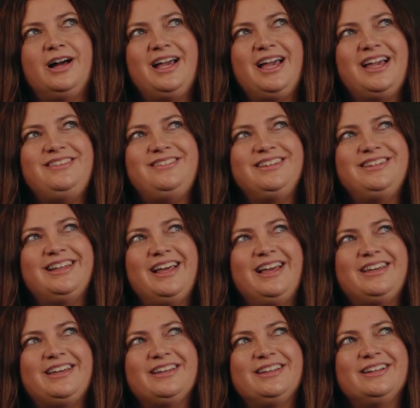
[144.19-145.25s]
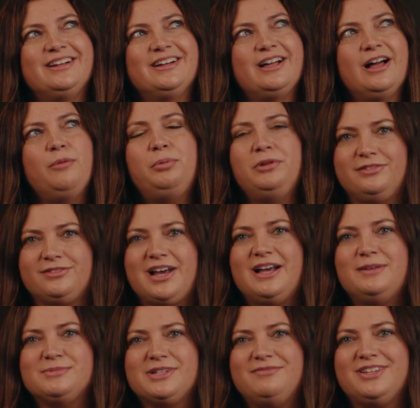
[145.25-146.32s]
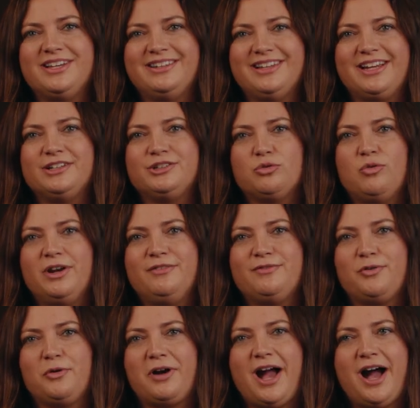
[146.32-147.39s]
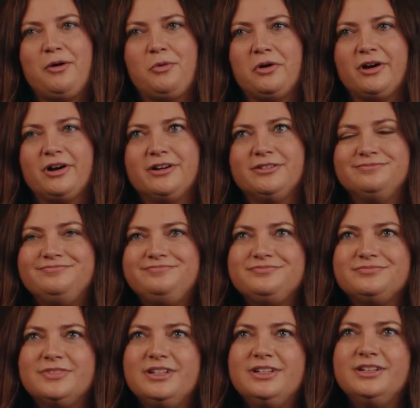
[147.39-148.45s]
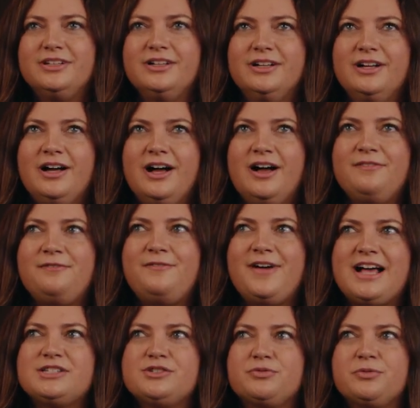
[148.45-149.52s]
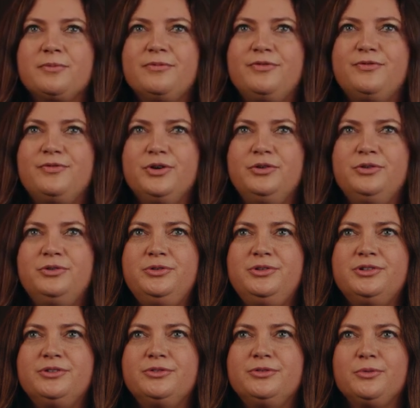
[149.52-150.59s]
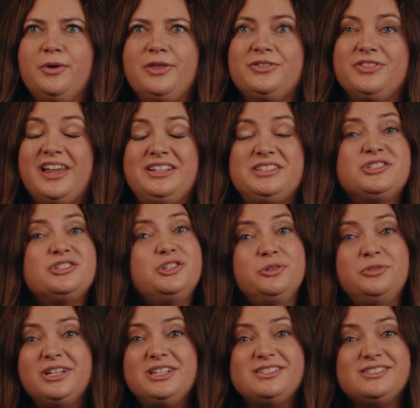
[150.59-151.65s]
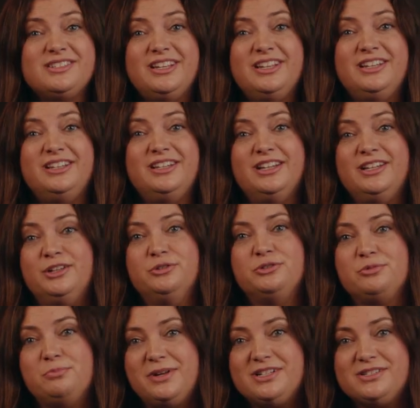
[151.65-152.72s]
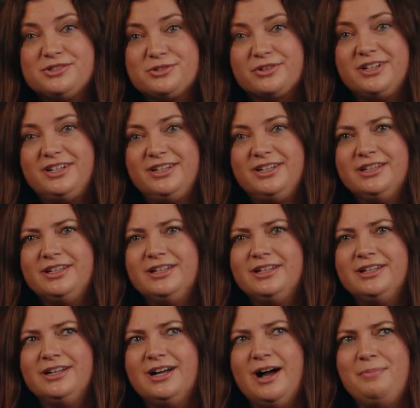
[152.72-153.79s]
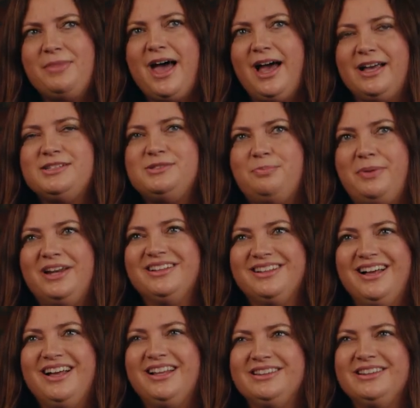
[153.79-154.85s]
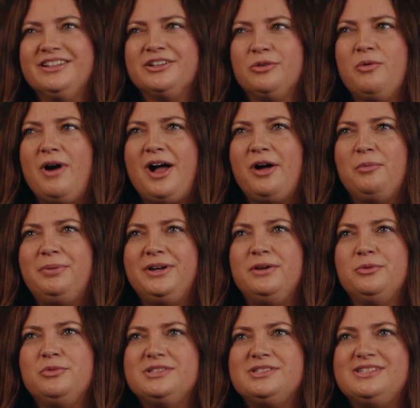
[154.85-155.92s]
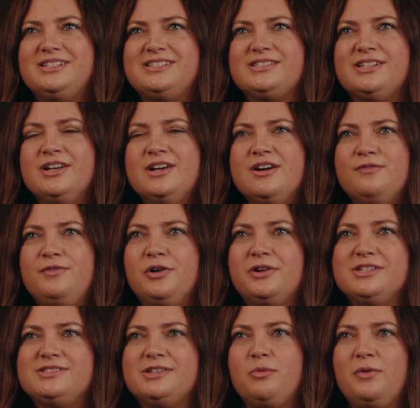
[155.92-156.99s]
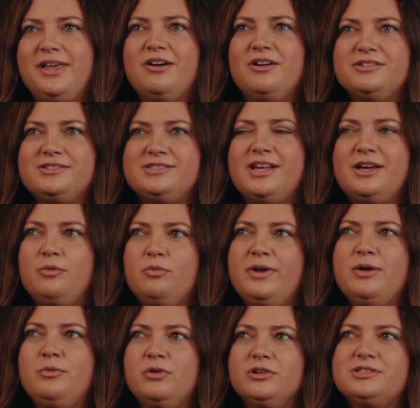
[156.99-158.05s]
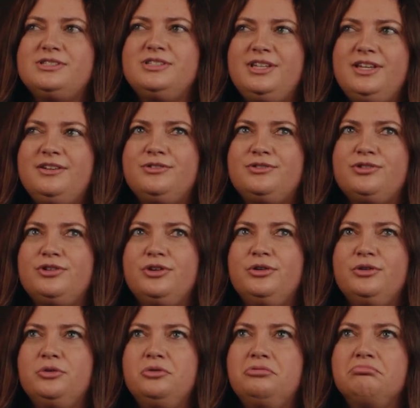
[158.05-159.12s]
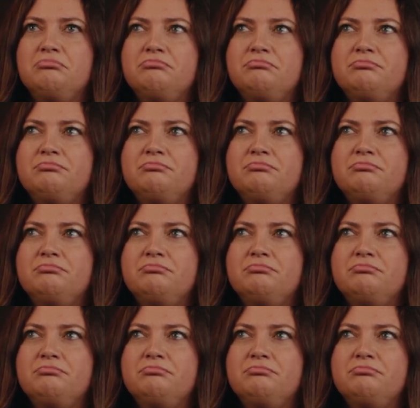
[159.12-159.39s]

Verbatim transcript: I, I did like, a couple times I've done like a 24 hour uh, fast from Food with like students in, in youth ministry. Um, that has been a, a little while, but it was this focus that we all said we will seek to